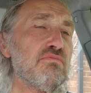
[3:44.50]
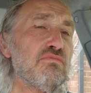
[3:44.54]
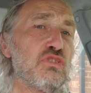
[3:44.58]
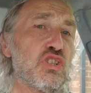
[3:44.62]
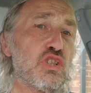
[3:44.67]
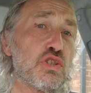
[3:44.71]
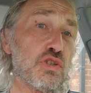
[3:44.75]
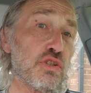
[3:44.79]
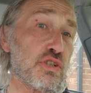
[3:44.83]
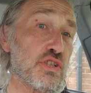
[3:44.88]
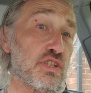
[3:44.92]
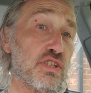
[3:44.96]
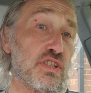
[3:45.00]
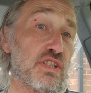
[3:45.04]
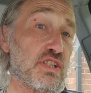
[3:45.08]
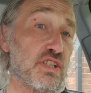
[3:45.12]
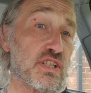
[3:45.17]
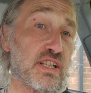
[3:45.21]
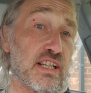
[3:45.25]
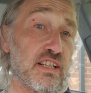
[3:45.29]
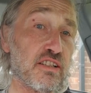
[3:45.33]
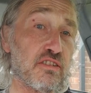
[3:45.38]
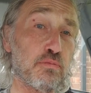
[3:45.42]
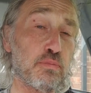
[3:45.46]
Such is the
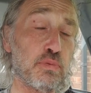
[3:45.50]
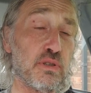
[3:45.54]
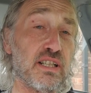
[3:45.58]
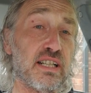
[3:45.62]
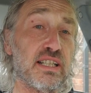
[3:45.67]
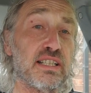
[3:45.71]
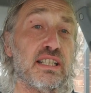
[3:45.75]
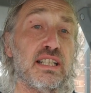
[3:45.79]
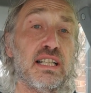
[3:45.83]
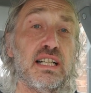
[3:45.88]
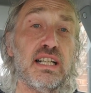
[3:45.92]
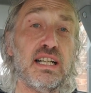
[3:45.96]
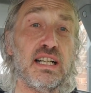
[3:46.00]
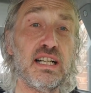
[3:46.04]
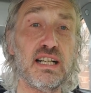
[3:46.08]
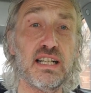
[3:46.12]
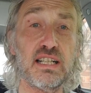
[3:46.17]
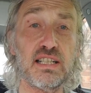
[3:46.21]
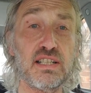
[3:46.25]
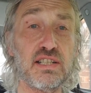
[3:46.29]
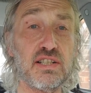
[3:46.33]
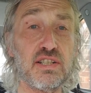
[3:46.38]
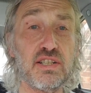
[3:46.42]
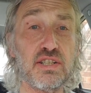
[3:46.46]
state of play,
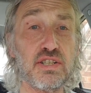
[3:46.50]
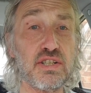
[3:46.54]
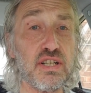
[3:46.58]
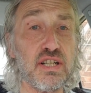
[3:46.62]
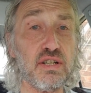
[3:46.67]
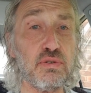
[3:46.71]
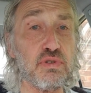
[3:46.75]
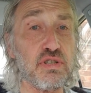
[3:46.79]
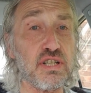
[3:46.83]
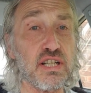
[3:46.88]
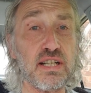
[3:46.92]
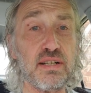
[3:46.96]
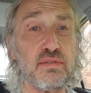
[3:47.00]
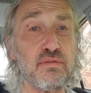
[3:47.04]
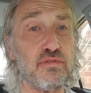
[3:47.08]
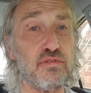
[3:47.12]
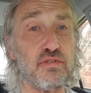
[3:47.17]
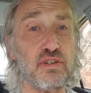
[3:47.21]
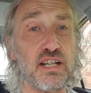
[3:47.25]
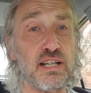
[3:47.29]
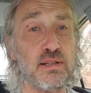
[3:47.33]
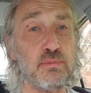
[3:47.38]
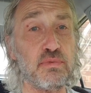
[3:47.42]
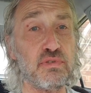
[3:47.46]
and there's no time
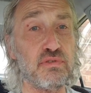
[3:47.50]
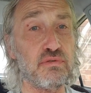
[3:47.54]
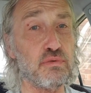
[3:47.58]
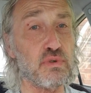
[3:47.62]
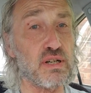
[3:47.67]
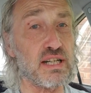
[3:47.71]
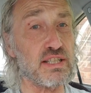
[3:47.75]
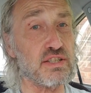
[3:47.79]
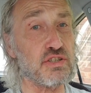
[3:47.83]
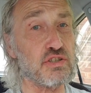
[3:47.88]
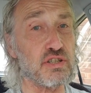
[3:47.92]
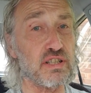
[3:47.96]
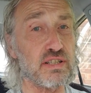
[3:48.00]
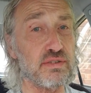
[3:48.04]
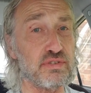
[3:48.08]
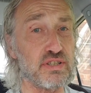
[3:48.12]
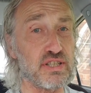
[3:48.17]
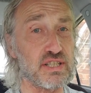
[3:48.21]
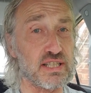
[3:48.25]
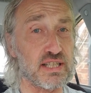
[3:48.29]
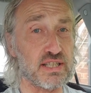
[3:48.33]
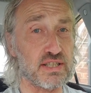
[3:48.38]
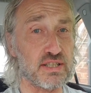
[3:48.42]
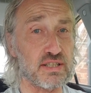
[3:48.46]
frame of when driving
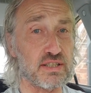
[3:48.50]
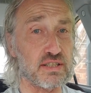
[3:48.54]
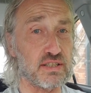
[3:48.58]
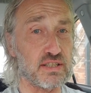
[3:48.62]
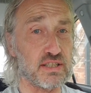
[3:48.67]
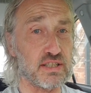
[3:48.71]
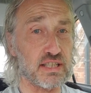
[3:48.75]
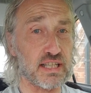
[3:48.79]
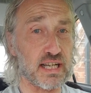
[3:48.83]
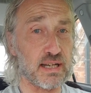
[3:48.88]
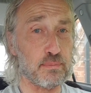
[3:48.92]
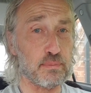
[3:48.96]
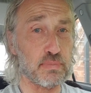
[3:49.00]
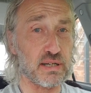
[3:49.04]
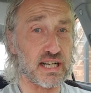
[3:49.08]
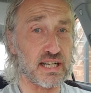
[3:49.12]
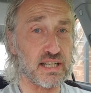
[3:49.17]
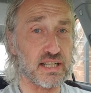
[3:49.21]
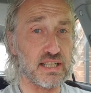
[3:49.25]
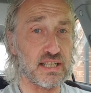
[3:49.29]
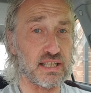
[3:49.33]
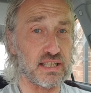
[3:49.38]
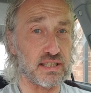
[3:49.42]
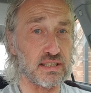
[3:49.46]
tests are going to get
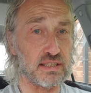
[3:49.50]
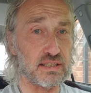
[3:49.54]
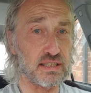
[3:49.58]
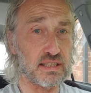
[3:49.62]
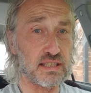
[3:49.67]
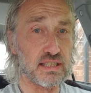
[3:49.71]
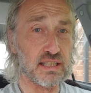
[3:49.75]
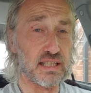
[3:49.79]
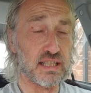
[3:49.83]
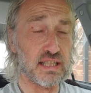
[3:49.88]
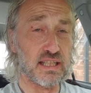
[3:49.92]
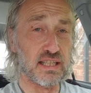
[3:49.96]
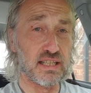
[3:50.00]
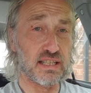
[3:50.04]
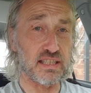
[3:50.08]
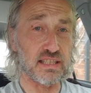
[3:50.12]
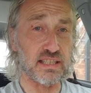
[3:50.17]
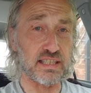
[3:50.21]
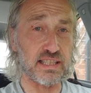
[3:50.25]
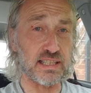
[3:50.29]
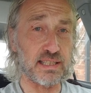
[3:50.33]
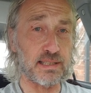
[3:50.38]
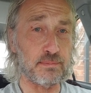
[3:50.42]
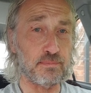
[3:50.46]
back in.
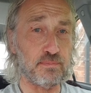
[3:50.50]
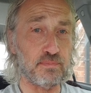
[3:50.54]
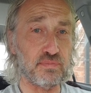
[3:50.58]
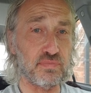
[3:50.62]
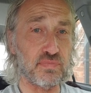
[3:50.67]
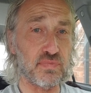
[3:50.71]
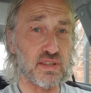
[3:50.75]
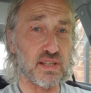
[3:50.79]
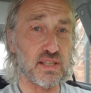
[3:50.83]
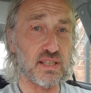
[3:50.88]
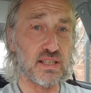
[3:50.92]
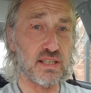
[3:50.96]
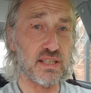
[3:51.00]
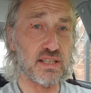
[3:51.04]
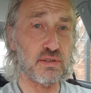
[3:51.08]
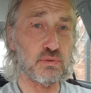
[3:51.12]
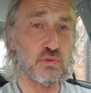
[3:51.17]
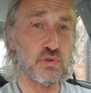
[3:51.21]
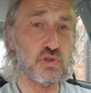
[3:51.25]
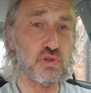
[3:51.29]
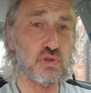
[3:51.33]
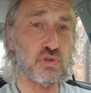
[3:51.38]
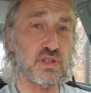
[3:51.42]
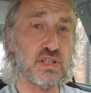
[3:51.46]
They
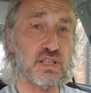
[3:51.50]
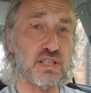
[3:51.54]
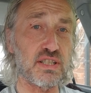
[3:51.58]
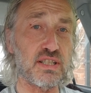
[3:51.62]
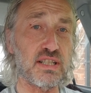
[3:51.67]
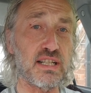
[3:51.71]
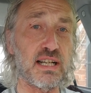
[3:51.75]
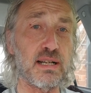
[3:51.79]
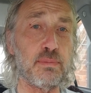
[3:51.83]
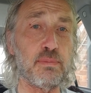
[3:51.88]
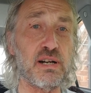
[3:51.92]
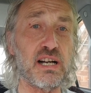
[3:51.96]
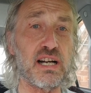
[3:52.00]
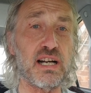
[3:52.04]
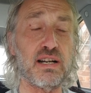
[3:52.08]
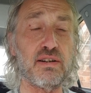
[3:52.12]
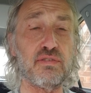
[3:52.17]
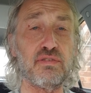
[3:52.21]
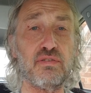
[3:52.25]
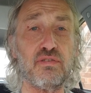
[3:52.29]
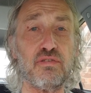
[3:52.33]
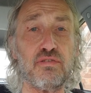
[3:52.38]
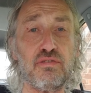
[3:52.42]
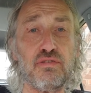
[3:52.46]
were talking today about
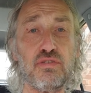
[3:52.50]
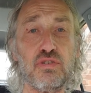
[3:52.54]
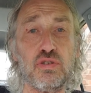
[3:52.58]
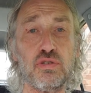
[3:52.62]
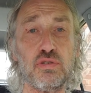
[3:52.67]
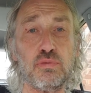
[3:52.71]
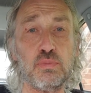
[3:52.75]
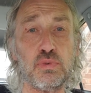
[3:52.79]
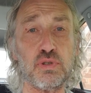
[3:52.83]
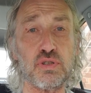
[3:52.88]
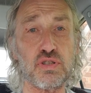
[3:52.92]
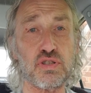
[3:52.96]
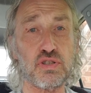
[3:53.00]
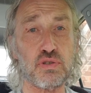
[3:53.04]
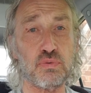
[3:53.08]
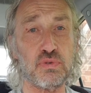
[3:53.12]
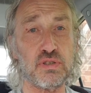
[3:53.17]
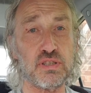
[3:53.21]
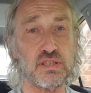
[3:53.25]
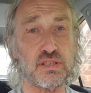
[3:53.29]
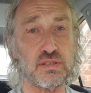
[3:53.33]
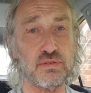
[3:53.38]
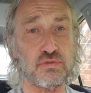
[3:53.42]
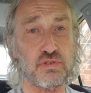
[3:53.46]
having 4 months
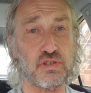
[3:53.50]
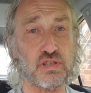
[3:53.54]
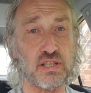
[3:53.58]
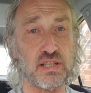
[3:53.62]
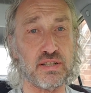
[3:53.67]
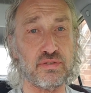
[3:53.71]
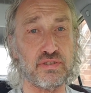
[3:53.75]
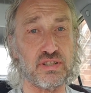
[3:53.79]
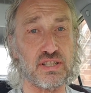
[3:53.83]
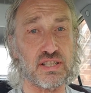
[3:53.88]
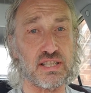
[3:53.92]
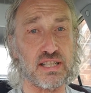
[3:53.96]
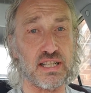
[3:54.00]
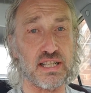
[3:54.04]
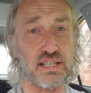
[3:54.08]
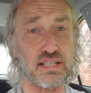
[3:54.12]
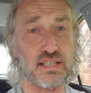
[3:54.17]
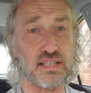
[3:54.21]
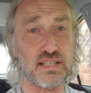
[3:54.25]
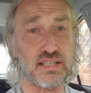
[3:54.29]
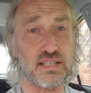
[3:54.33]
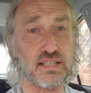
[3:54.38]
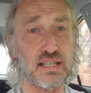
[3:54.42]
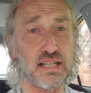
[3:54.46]
worth of driving
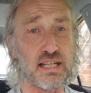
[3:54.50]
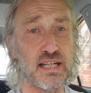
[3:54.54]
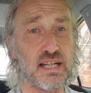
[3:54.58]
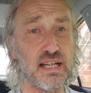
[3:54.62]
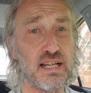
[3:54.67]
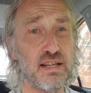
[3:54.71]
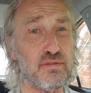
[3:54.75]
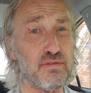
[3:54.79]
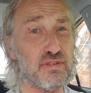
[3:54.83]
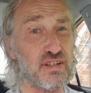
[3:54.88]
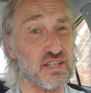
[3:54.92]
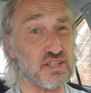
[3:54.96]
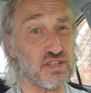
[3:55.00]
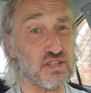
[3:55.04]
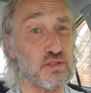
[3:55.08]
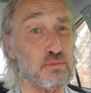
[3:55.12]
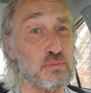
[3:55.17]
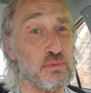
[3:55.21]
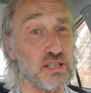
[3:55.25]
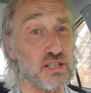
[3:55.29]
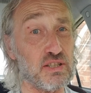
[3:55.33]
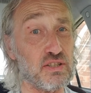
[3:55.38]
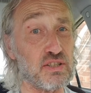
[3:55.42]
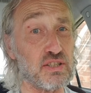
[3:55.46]
tests. In fact, it's
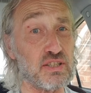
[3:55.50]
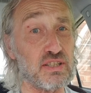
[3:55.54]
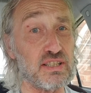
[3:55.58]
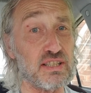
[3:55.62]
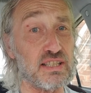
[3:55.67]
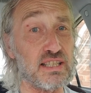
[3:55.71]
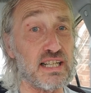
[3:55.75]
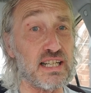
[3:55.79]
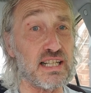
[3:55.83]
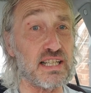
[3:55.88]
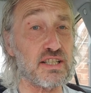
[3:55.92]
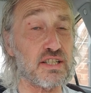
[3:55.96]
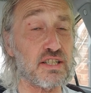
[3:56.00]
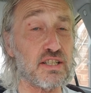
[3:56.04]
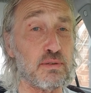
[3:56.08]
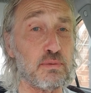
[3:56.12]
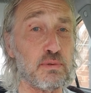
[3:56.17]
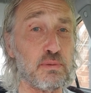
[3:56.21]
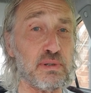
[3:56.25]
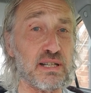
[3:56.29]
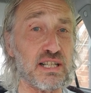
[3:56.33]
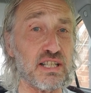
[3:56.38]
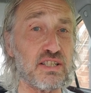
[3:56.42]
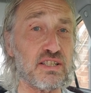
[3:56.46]
going to be longer than that. It's going
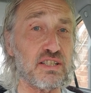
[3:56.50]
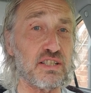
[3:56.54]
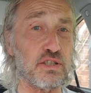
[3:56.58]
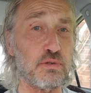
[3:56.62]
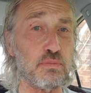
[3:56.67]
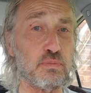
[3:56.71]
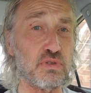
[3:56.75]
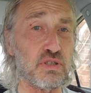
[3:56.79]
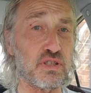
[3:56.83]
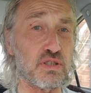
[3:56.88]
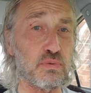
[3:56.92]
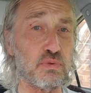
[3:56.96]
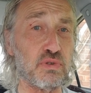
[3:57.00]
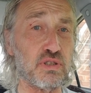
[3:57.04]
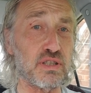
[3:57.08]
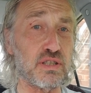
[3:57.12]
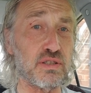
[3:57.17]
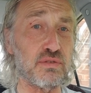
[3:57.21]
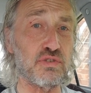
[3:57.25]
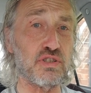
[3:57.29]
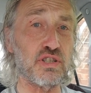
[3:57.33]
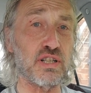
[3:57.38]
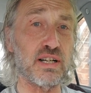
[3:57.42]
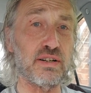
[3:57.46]
to be about 6 months worth
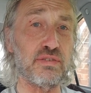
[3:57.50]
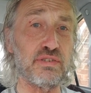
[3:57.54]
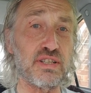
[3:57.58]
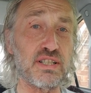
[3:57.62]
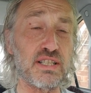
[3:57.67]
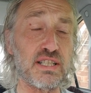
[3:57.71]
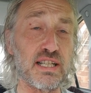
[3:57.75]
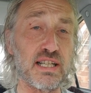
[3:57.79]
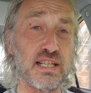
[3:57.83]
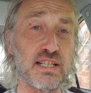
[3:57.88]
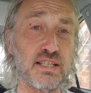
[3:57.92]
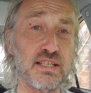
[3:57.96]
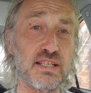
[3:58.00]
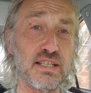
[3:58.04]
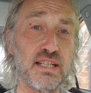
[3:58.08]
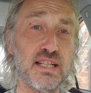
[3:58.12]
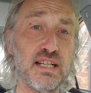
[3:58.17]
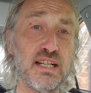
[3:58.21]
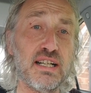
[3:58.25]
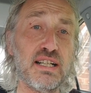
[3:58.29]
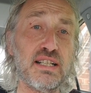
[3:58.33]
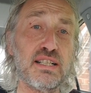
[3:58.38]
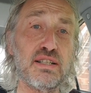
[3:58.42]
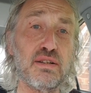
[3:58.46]
of driving tests
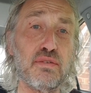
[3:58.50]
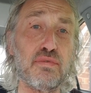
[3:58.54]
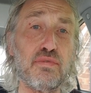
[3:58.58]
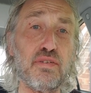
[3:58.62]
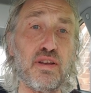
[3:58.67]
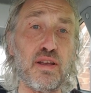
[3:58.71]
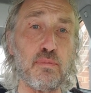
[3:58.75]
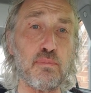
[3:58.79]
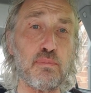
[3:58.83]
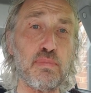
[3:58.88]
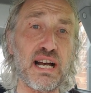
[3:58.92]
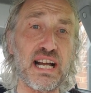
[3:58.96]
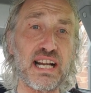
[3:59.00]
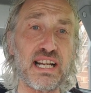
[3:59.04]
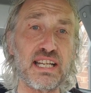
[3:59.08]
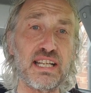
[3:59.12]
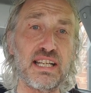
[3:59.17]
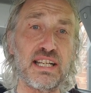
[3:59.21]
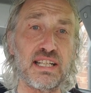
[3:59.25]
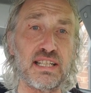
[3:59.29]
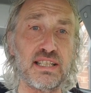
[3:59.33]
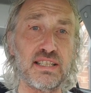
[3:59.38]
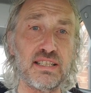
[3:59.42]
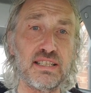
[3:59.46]
to fit back
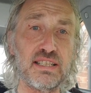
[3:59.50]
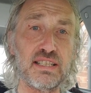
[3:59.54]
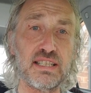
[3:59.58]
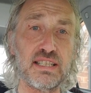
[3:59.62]
in